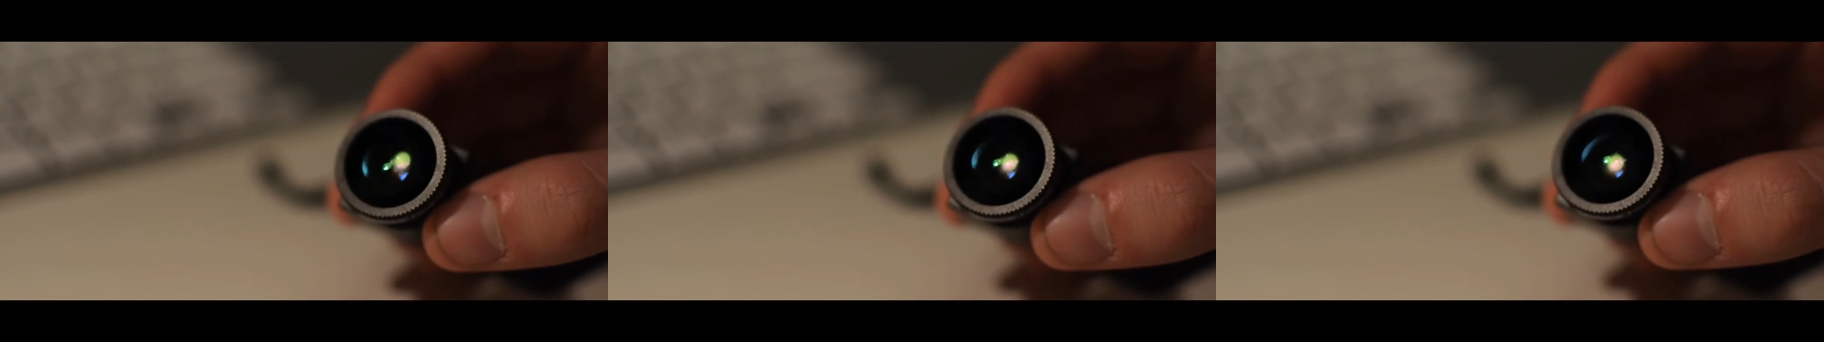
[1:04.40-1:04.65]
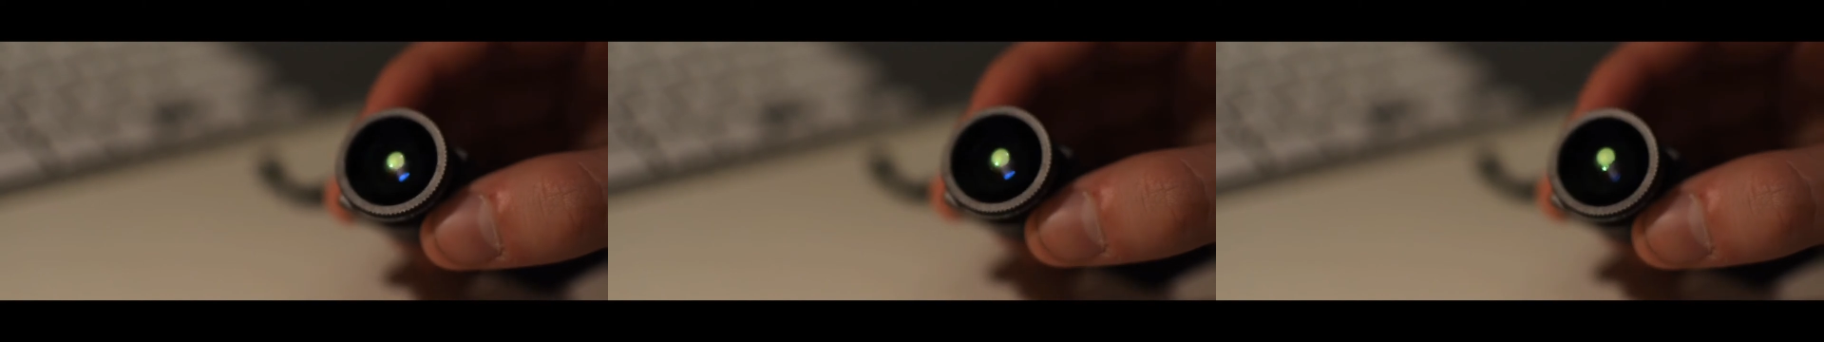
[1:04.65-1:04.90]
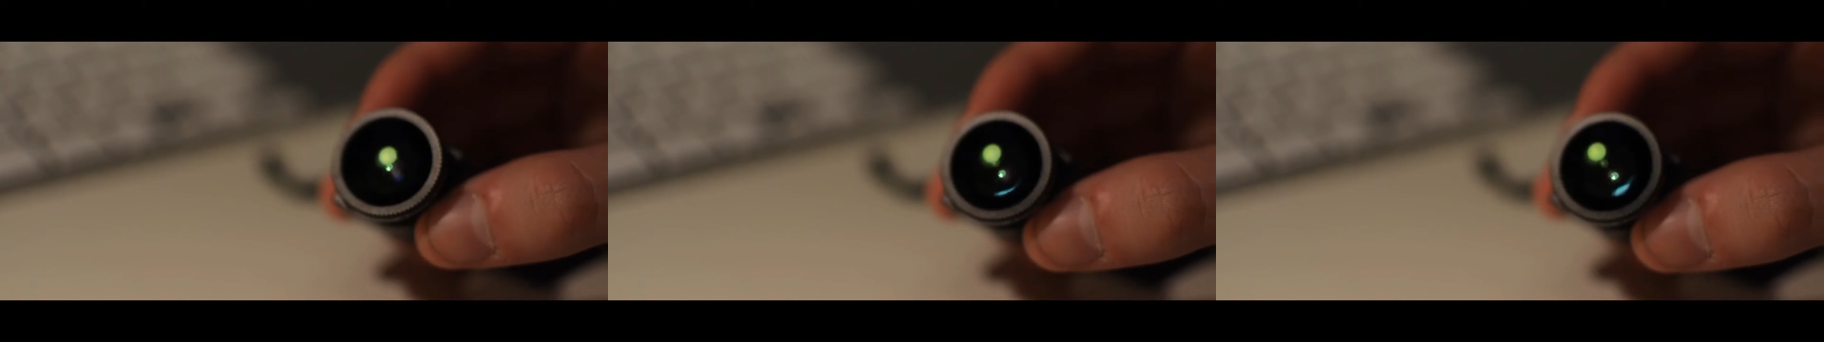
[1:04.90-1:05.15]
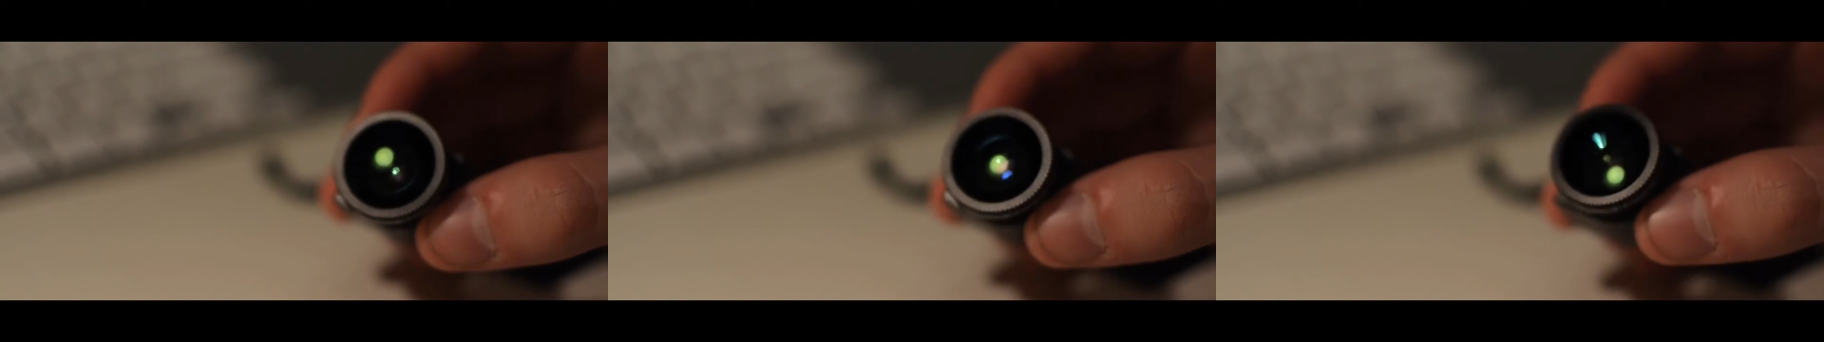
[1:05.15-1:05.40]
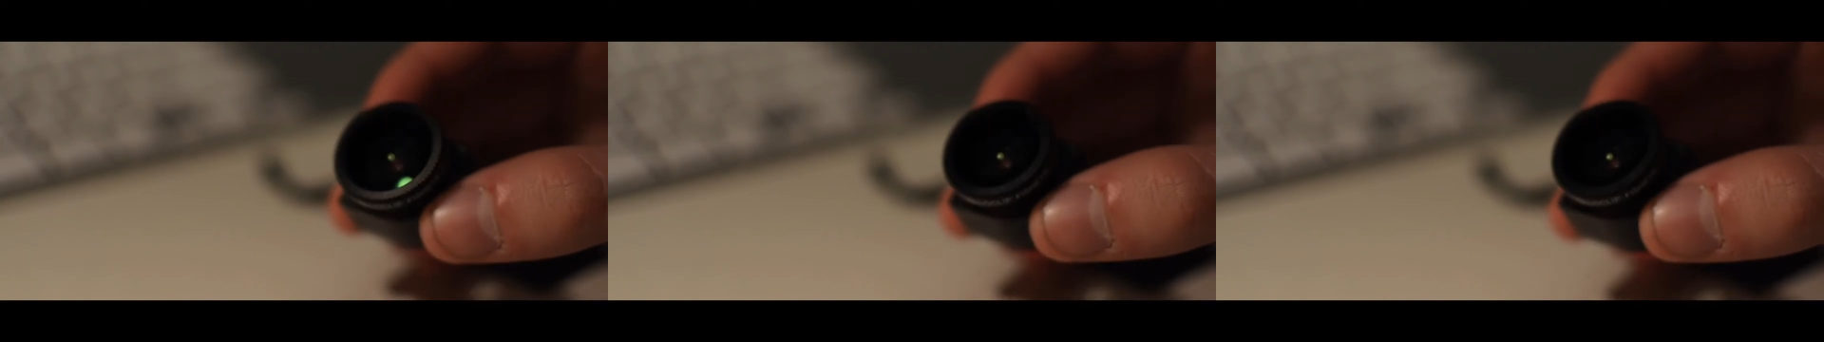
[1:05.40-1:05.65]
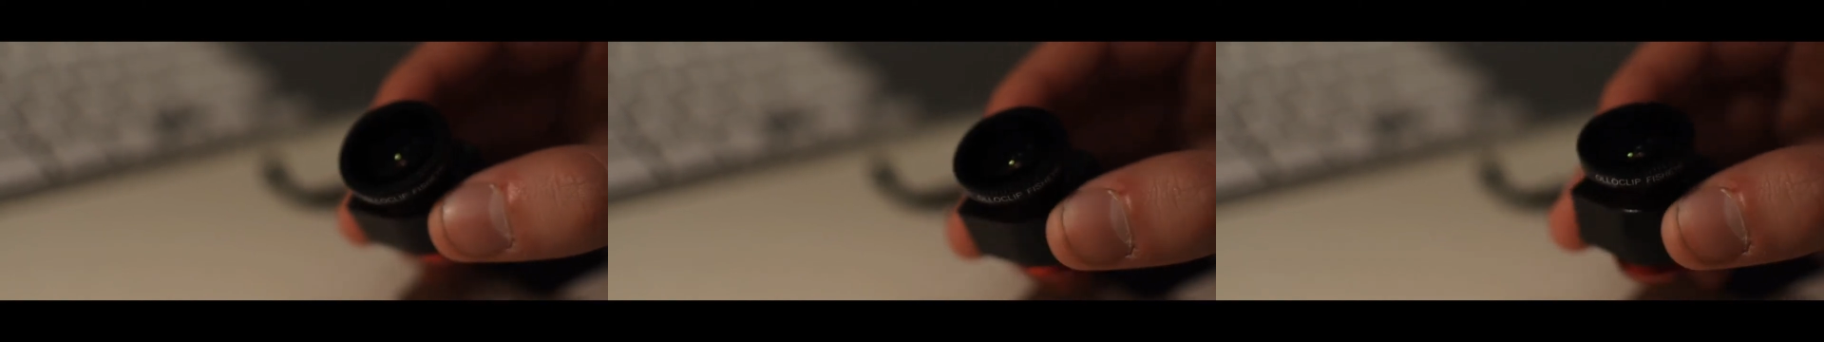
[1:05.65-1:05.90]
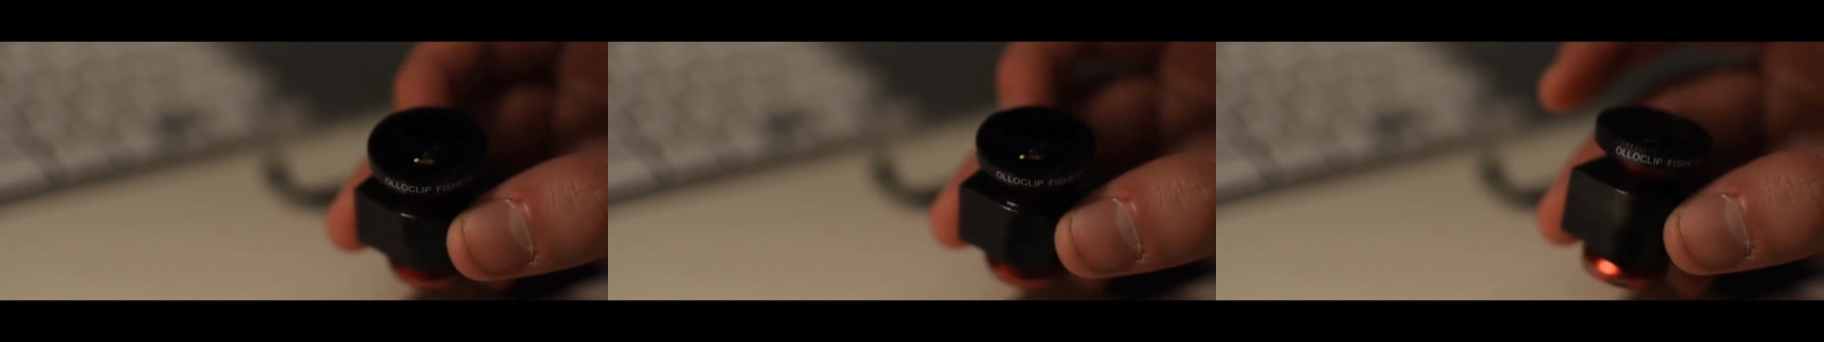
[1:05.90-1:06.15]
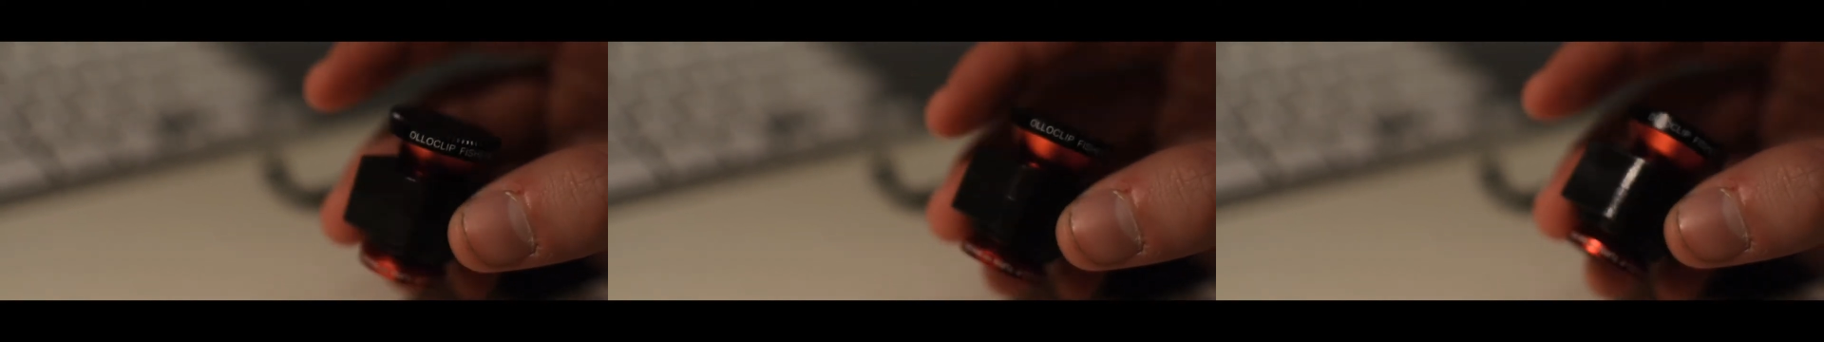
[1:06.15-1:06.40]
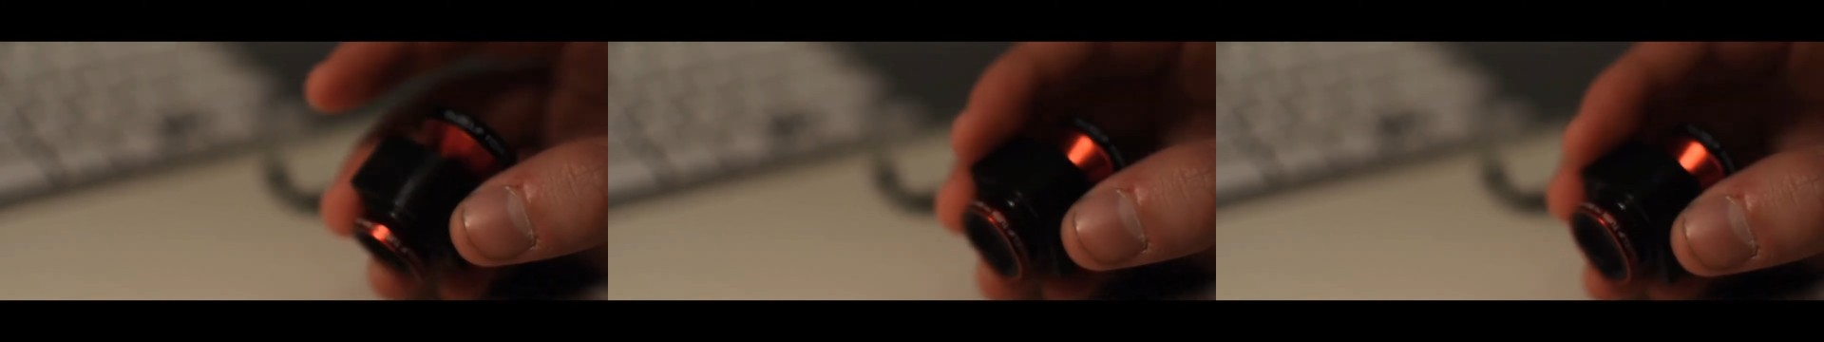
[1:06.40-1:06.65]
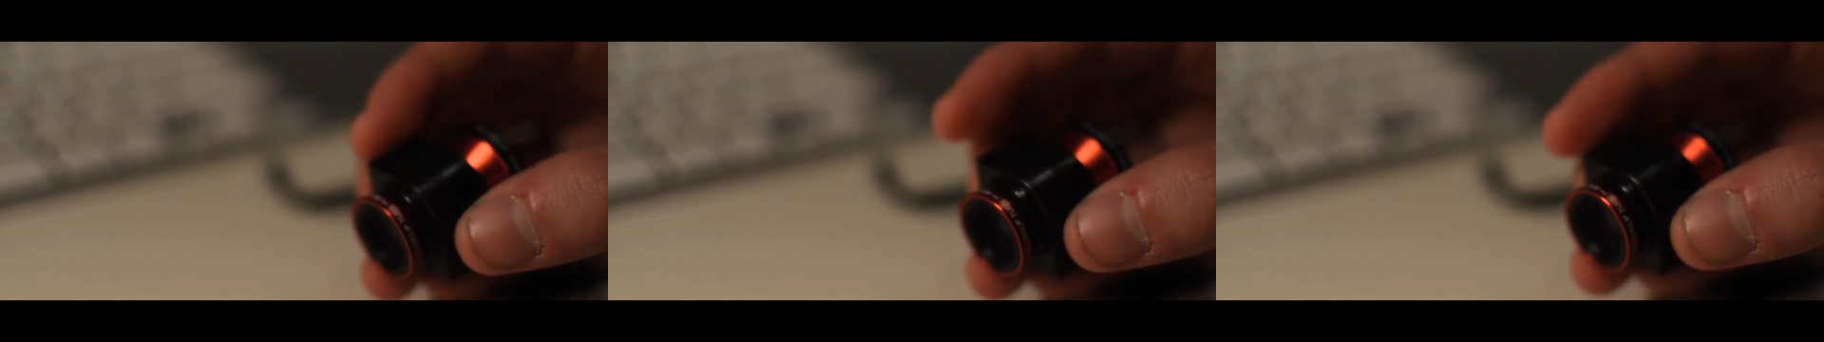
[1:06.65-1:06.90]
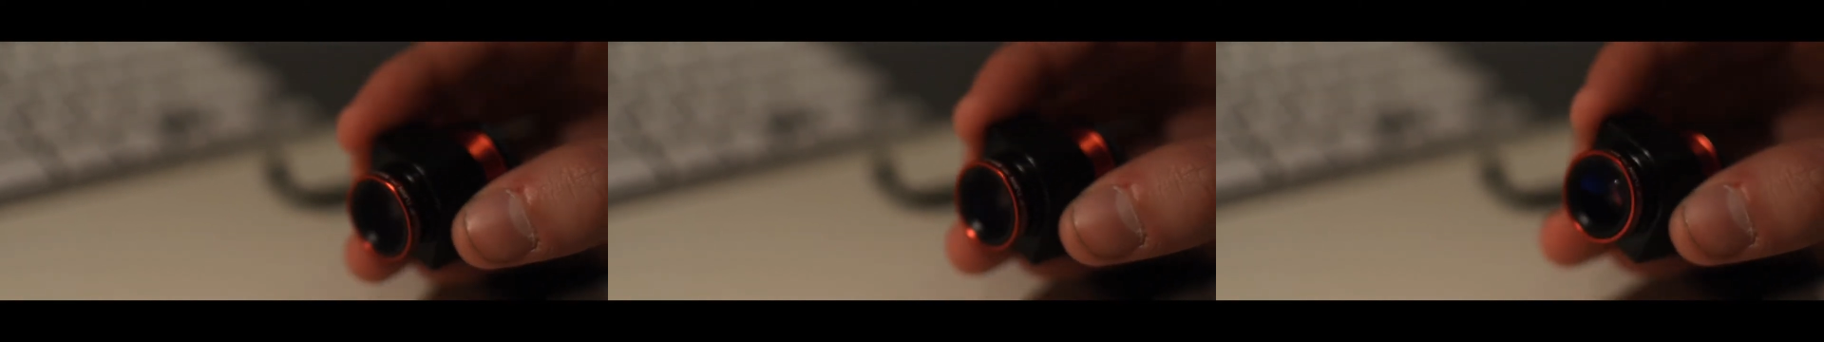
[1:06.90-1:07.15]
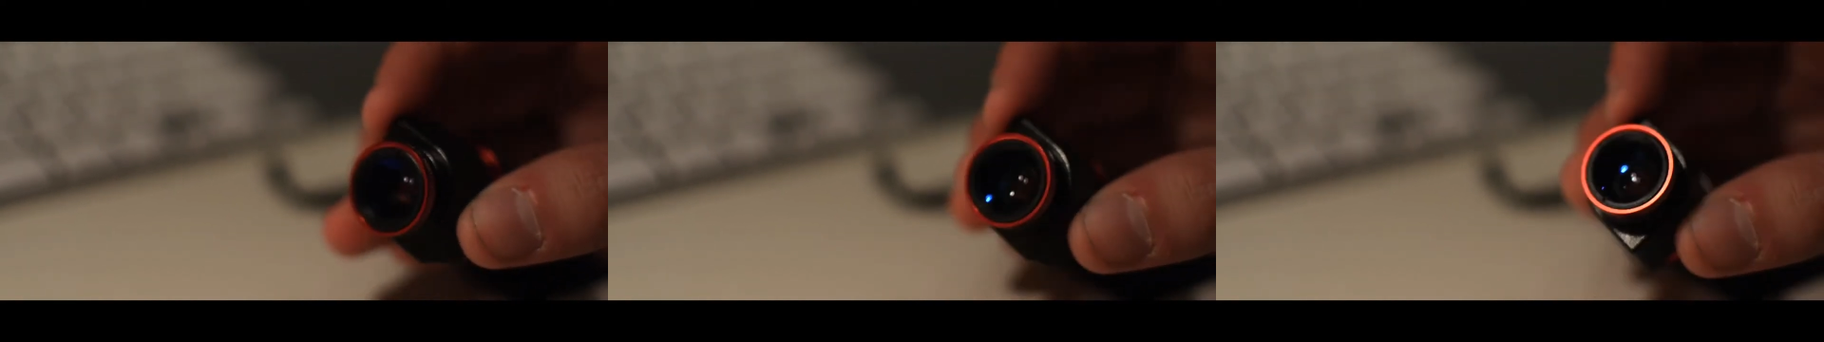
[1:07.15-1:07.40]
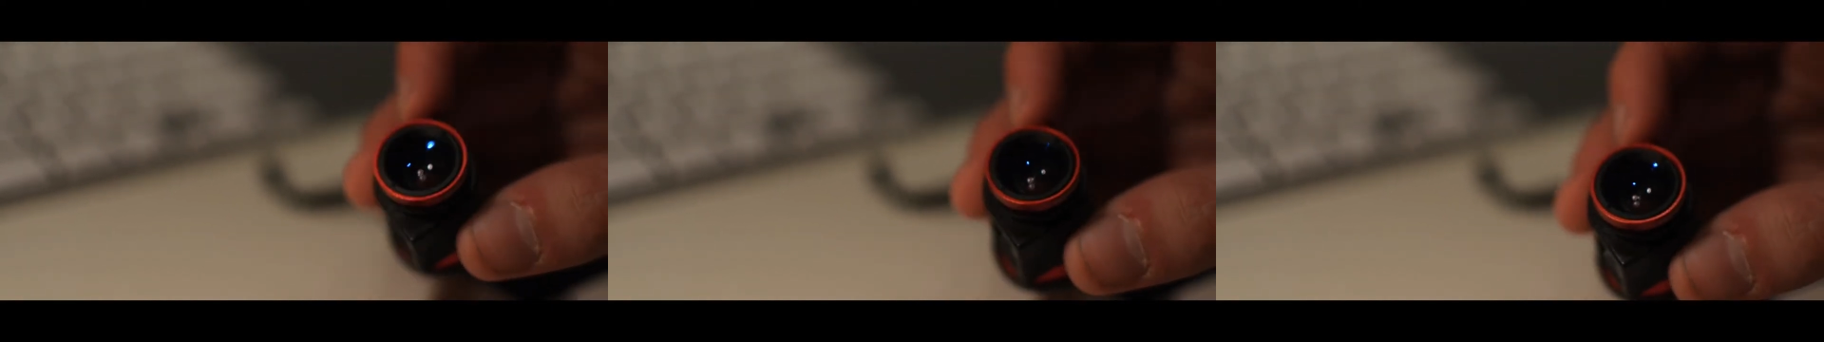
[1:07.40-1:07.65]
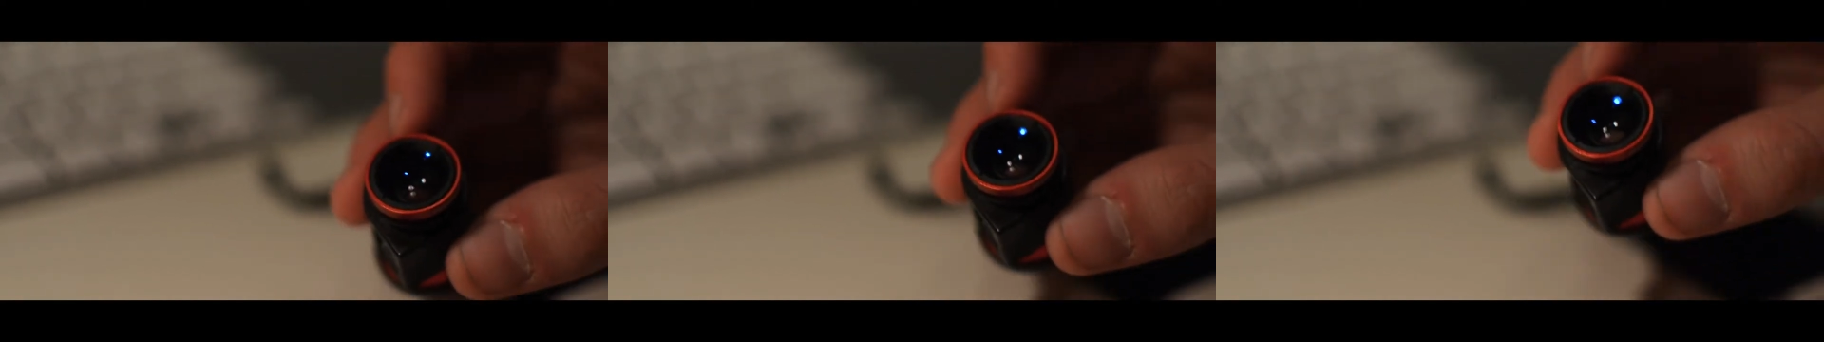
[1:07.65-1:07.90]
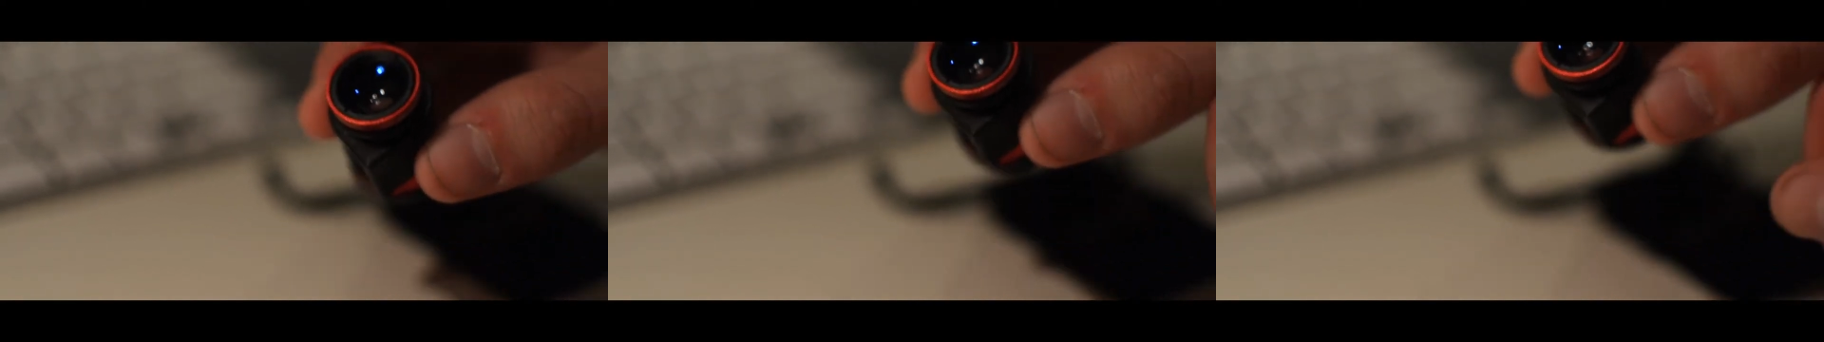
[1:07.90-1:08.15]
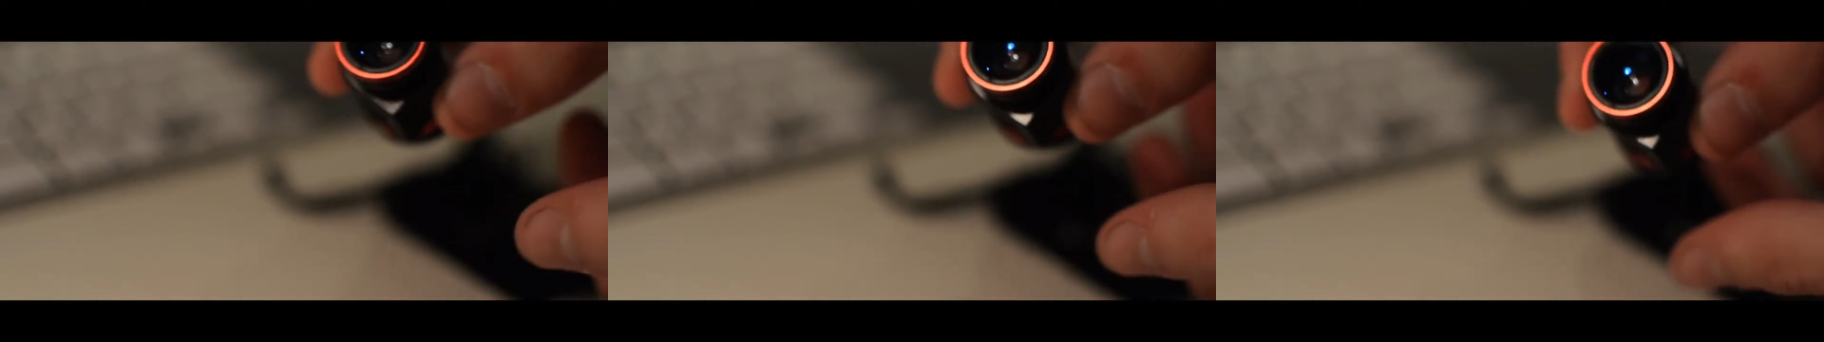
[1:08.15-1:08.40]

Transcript: Nobody's mouth can be seen.